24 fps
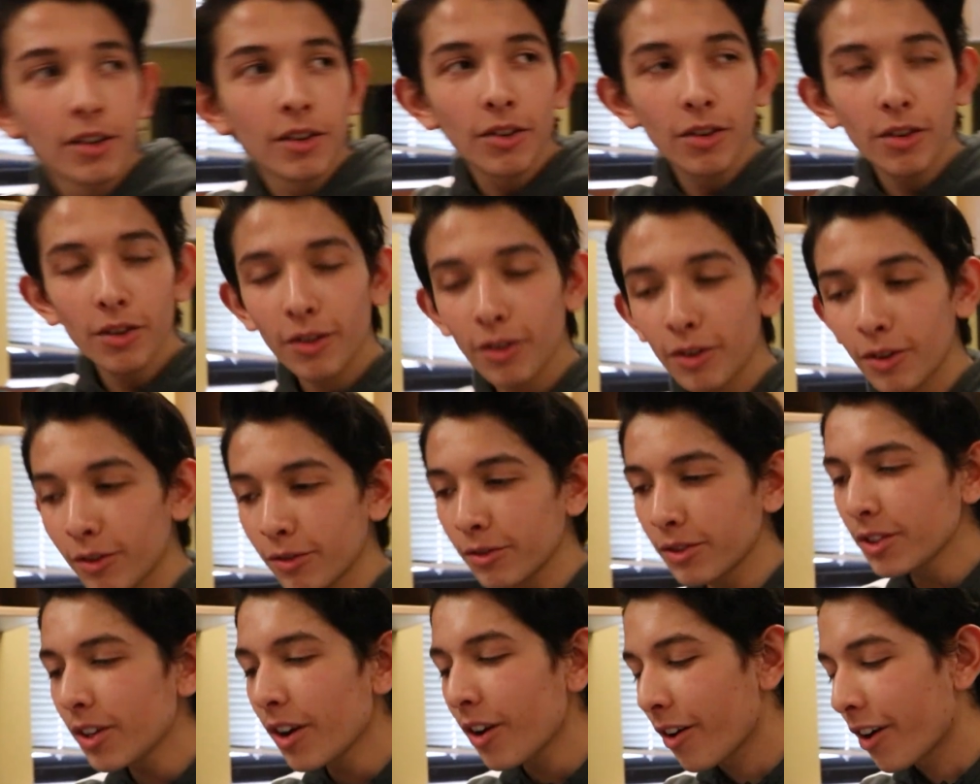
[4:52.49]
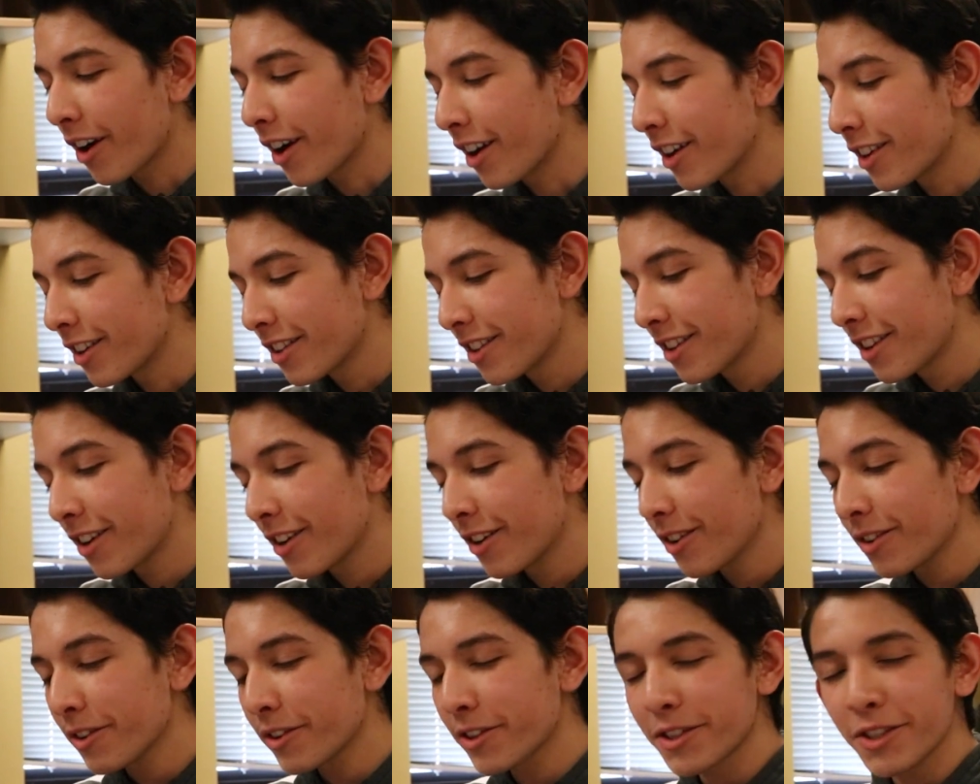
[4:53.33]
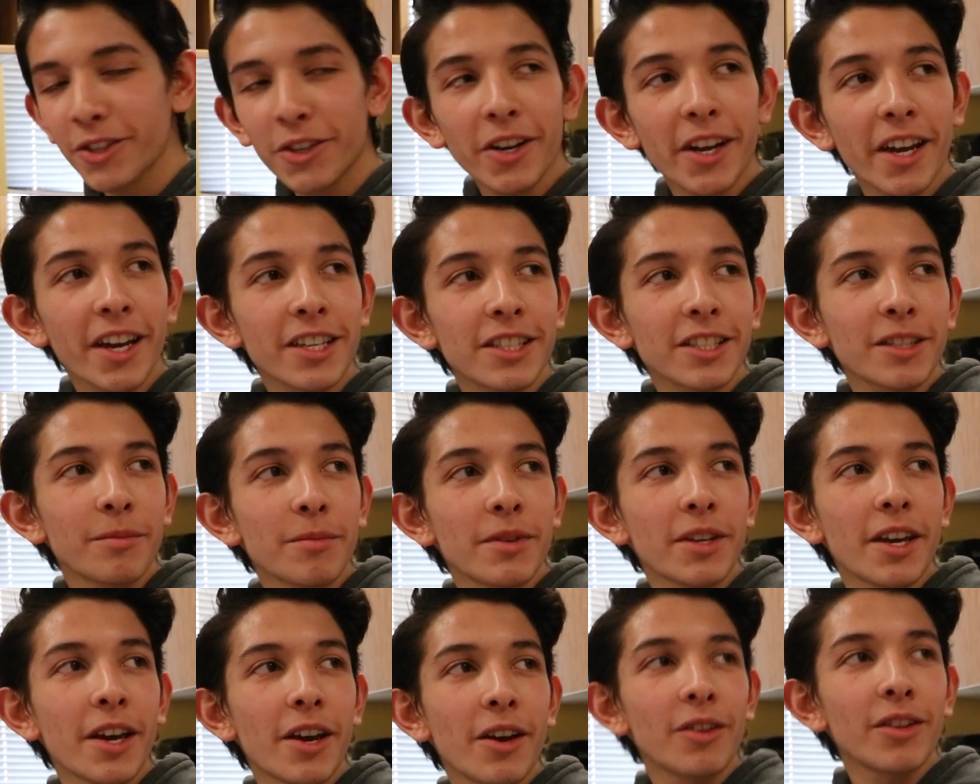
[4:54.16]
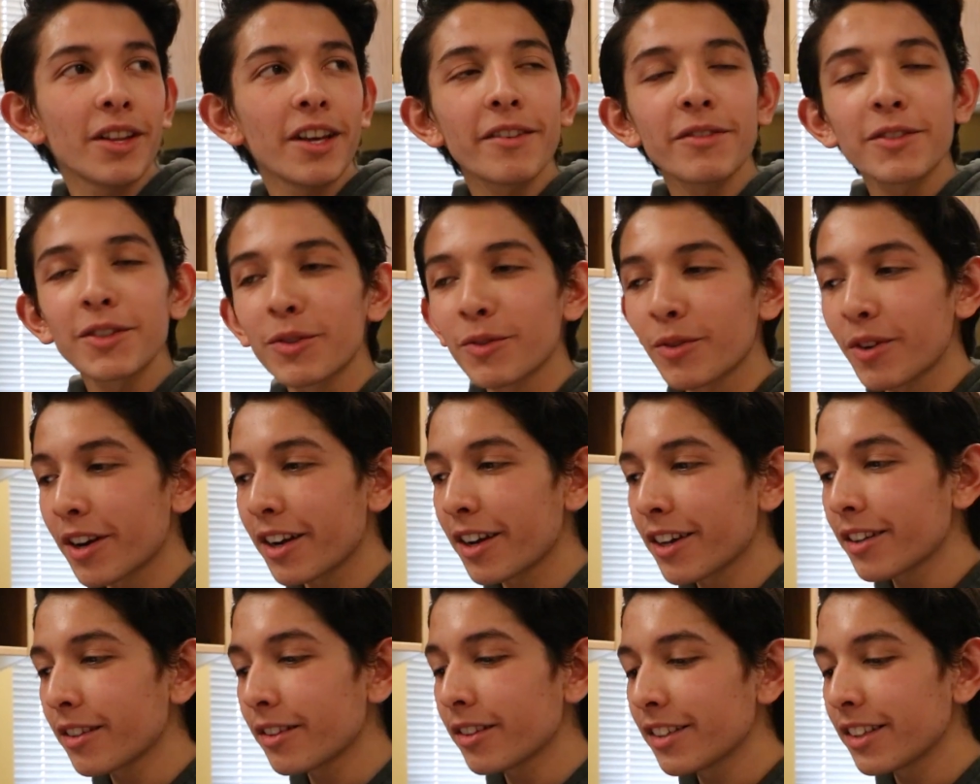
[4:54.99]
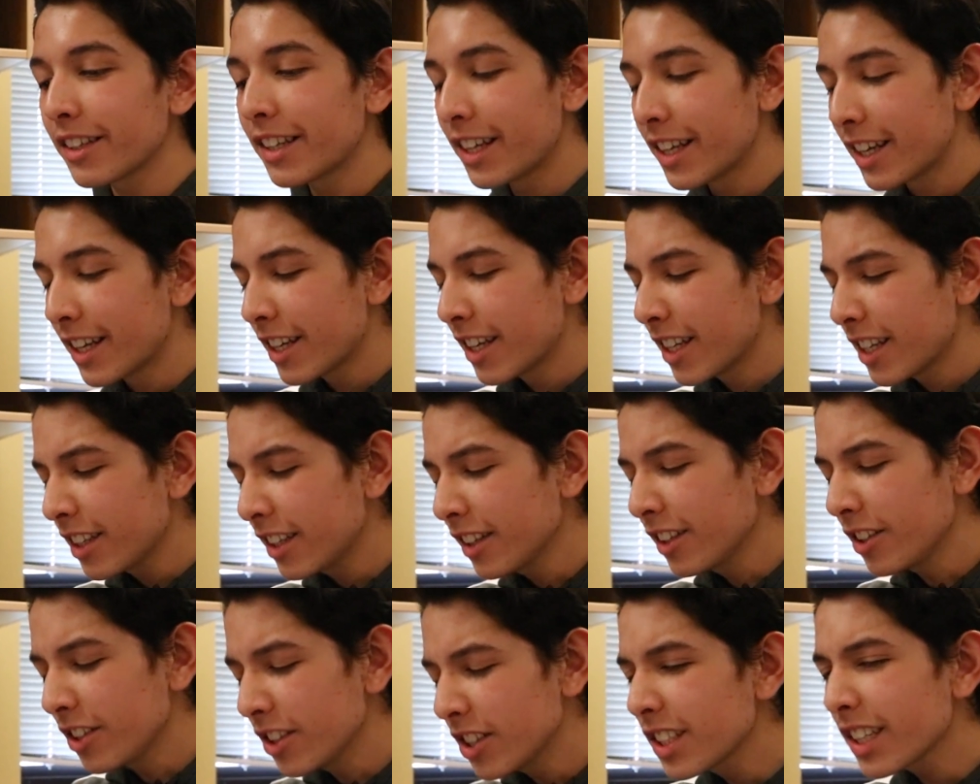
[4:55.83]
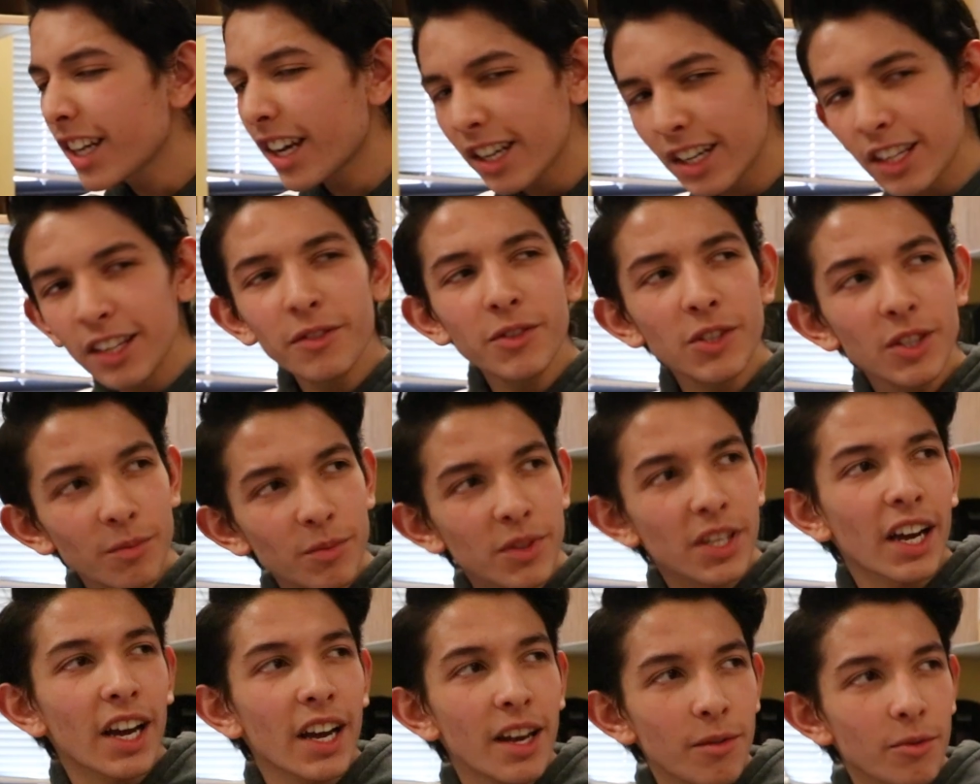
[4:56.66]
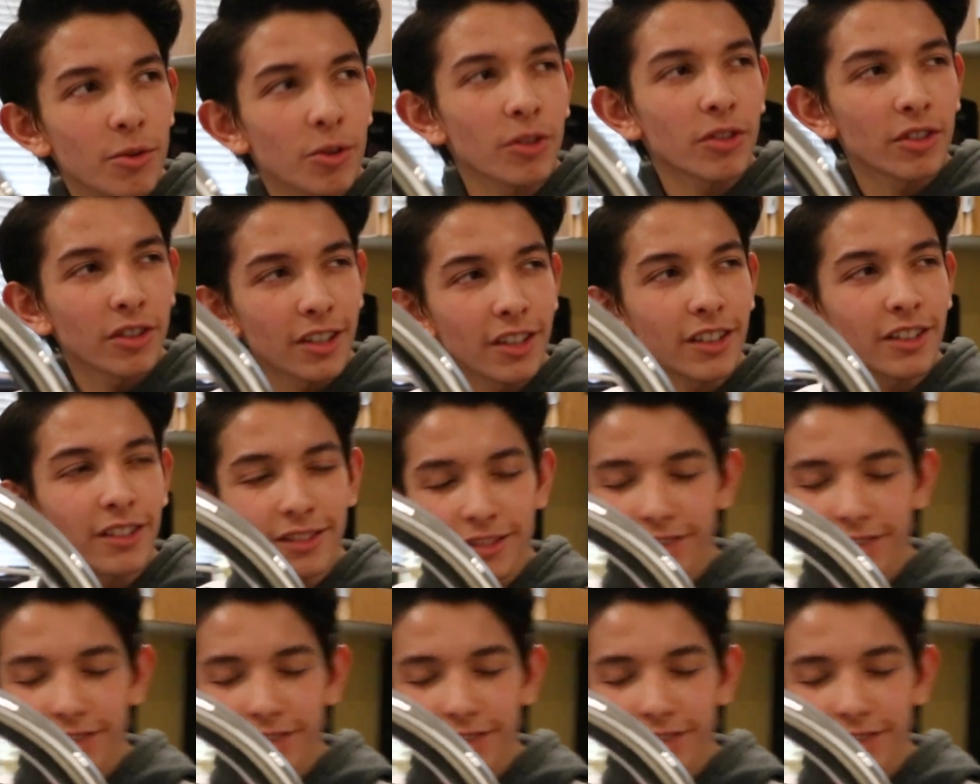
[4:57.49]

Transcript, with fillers: Oh, it's all right, you know. Girls are asking me out left and right. You just gotta give it some time, though, you know.